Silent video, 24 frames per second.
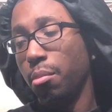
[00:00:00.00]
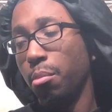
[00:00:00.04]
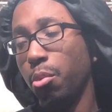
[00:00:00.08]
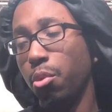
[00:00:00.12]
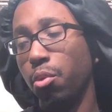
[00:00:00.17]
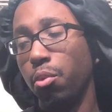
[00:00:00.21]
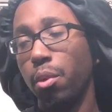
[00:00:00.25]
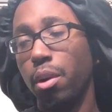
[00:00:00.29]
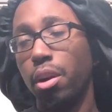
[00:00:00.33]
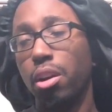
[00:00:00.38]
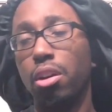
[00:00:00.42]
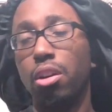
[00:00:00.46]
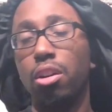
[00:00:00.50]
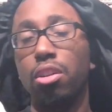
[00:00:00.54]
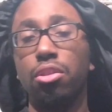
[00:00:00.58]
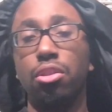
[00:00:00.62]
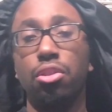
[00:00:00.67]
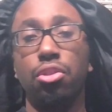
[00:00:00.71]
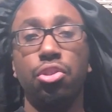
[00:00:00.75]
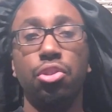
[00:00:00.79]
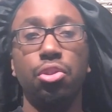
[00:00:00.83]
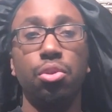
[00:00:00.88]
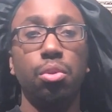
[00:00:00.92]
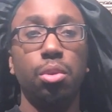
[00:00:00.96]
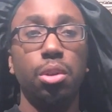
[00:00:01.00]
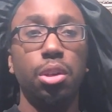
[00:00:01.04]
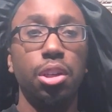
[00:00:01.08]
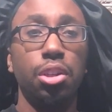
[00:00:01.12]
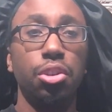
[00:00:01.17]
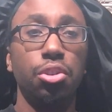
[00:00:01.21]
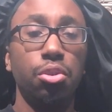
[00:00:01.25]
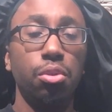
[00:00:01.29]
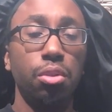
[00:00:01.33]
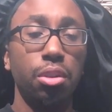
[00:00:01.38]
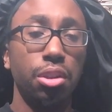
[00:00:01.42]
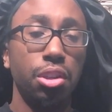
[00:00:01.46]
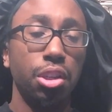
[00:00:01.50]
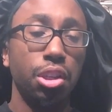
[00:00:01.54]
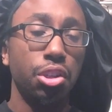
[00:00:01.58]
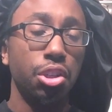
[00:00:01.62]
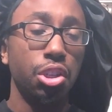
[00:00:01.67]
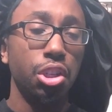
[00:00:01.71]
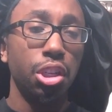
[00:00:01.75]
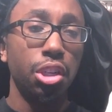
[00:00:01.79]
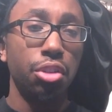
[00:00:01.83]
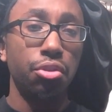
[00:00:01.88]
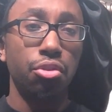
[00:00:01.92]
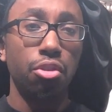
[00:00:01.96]
Move right along to Julie. Julie says
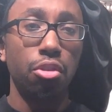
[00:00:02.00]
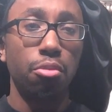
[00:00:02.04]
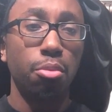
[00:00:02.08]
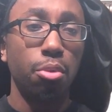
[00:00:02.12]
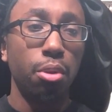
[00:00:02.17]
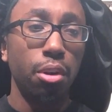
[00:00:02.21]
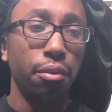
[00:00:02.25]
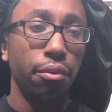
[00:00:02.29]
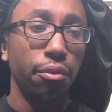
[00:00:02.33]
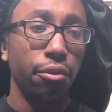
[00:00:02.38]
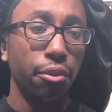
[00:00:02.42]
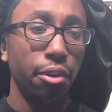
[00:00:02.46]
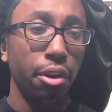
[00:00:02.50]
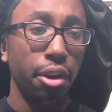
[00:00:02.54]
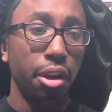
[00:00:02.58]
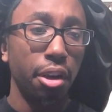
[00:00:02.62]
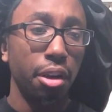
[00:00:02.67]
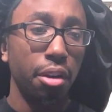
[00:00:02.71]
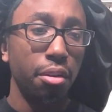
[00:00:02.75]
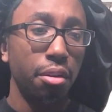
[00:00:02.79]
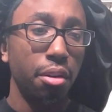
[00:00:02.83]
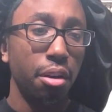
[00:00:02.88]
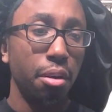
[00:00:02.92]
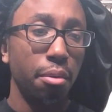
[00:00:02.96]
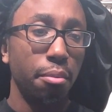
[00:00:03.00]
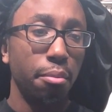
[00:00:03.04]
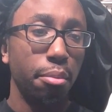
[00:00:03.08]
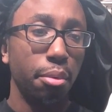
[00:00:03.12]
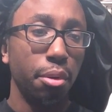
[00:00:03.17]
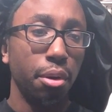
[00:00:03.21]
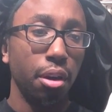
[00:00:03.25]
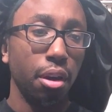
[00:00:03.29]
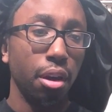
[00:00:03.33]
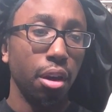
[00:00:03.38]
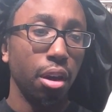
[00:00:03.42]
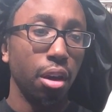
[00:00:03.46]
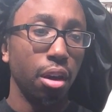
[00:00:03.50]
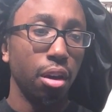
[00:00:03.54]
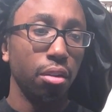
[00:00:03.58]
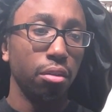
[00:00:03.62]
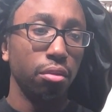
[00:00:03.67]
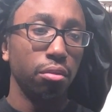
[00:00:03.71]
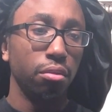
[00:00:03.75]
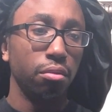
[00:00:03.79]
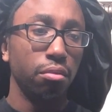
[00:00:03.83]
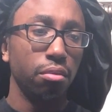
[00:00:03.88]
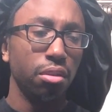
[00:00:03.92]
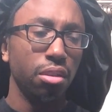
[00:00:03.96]
she lives with her boyfriend,
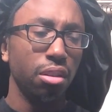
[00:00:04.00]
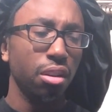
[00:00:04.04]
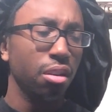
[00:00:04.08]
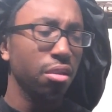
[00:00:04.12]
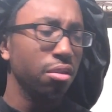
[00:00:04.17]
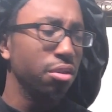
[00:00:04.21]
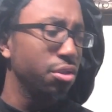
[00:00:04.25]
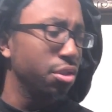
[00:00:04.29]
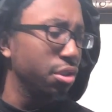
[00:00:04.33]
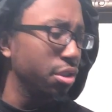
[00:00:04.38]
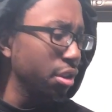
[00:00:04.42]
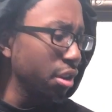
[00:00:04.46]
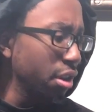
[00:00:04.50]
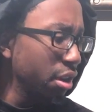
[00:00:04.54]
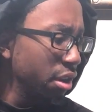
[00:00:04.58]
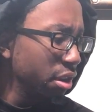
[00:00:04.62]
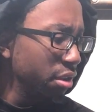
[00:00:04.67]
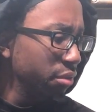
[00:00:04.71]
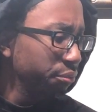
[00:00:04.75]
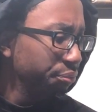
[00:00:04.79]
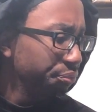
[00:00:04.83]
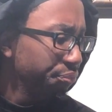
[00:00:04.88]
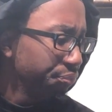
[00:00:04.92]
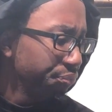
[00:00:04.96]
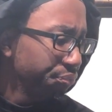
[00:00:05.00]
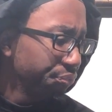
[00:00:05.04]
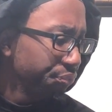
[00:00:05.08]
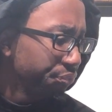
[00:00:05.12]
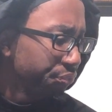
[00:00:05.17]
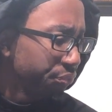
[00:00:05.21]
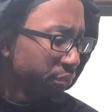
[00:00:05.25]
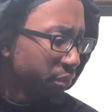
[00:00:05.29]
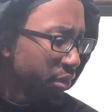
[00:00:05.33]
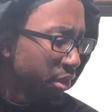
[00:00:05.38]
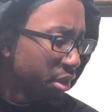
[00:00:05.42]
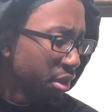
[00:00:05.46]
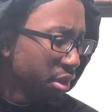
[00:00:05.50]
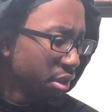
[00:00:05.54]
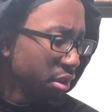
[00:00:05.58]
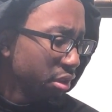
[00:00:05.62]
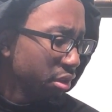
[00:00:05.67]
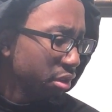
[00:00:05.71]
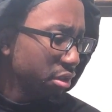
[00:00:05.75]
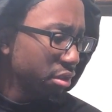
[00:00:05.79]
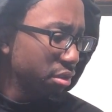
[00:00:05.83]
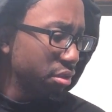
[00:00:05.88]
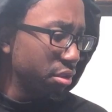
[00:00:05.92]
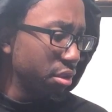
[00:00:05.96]
but what the hell does she say?
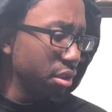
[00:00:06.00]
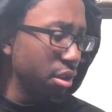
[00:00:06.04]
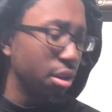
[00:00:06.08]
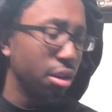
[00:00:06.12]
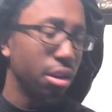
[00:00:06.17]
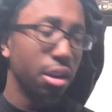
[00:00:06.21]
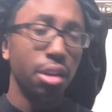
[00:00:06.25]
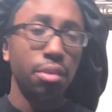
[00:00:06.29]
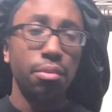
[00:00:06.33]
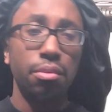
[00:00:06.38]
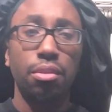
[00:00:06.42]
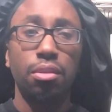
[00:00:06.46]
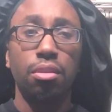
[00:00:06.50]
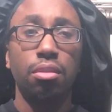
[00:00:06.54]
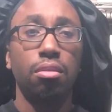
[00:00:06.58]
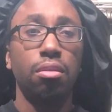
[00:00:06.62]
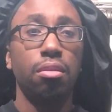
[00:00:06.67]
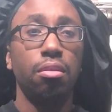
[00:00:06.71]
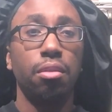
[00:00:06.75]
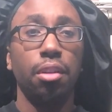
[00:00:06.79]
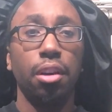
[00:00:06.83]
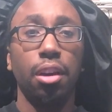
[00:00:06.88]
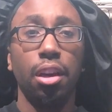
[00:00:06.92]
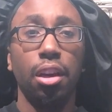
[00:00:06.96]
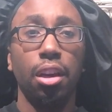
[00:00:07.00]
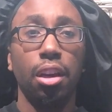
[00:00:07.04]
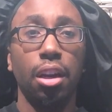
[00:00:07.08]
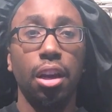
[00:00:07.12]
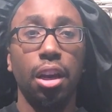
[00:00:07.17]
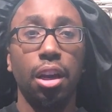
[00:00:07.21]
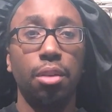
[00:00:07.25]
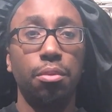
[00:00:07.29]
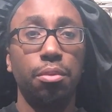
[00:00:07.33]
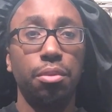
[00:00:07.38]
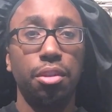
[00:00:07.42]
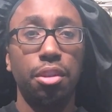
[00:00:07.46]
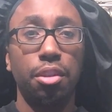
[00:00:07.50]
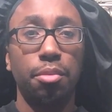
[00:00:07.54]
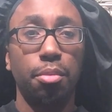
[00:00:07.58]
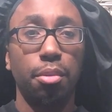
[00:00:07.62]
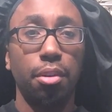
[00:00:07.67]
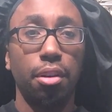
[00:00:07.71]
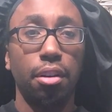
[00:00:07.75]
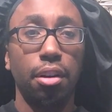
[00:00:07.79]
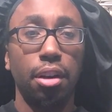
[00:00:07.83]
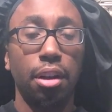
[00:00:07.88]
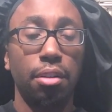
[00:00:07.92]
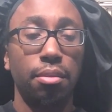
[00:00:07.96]
Because, child, I was going in and out with this
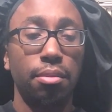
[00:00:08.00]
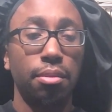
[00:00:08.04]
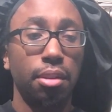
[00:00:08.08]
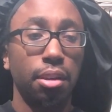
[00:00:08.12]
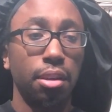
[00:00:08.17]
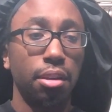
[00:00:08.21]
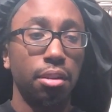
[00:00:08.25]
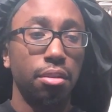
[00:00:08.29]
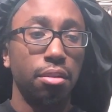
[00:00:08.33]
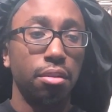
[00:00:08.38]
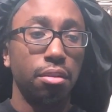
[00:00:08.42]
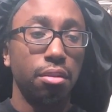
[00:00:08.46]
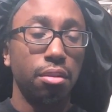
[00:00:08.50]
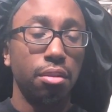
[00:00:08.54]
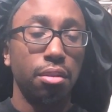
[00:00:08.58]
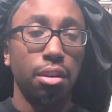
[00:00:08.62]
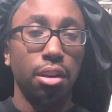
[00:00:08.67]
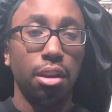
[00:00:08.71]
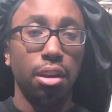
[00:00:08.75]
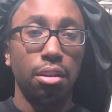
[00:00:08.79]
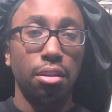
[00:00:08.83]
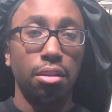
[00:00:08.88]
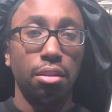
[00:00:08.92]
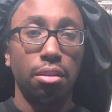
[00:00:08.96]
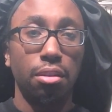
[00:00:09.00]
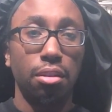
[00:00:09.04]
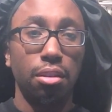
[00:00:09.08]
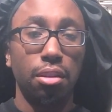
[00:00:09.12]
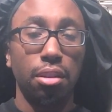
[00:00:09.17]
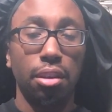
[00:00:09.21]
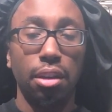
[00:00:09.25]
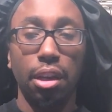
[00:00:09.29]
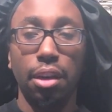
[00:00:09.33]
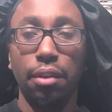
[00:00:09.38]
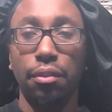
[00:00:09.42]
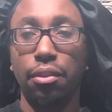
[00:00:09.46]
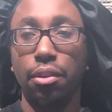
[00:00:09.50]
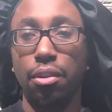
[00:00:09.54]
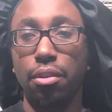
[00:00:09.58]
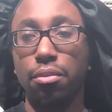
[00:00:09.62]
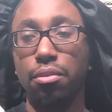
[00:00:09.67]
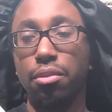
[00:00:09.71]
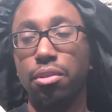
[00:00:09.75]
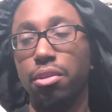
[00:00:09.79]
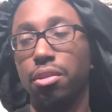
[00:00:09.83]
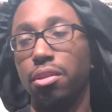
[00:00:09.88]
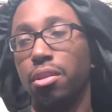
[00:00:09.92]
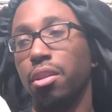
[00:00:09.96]
part. I was like, child, this life
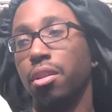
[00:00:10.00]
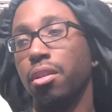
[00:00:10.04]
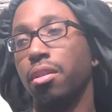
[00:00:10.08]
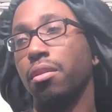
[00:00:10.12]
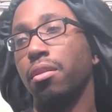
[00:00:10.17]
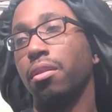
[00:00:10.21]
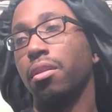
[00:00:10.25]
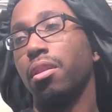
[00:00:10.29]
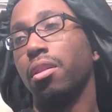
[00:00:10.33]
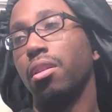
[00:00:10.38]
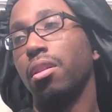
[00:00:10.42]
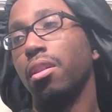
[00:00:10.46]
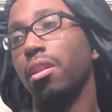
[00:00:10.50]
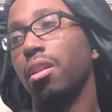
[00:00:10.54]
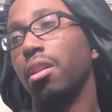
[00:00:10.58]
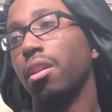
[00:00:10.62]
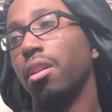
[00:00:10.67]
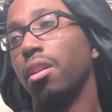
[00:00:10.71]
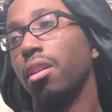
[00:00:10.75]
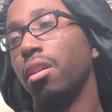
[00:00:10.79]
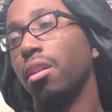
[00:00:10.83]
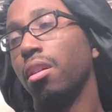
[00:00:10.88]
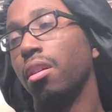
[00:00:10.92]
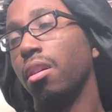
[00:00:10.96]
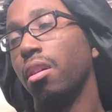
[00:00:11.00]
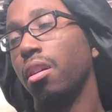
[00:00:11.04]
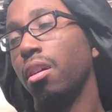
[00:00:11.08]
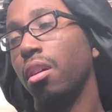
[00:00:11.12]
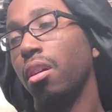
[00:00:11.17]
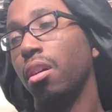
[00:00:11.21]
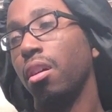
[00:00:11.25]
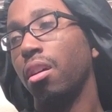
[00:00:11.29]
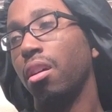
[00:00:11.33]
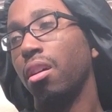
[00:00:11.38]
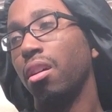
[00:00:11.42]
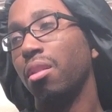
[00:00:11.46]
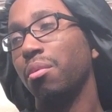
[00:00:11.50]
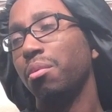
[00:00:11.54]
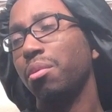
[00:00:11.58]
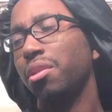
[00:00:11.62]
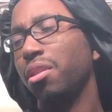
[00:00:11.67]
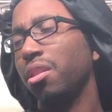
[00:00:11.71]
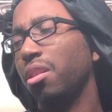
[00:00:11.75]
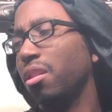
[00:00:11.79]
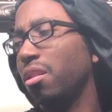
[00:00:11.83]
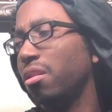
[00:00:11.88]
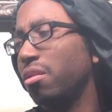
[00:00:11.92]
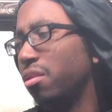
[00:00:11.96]
coach stuff. What
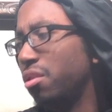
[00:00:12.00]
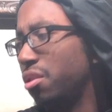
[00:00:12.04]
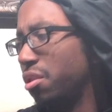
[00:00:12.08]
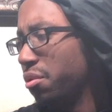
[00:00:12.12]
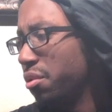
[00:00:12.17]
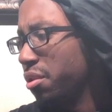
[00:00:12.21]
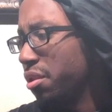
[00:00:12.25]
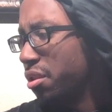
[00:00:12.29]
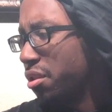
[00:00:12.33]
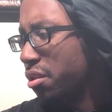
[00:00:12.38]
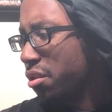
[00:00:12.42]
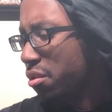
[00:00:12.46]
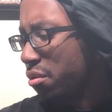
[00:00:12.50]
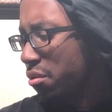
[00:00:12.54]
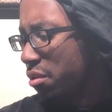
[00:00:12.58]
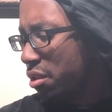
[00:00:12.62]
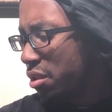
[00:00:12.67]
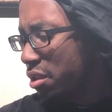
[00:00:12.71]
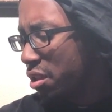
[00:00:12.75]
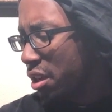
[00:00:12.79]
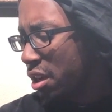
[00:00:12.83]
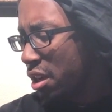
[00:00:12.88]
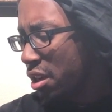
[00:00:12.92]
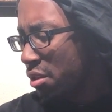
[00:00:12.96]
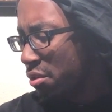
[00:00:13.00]
the hell did Julie say?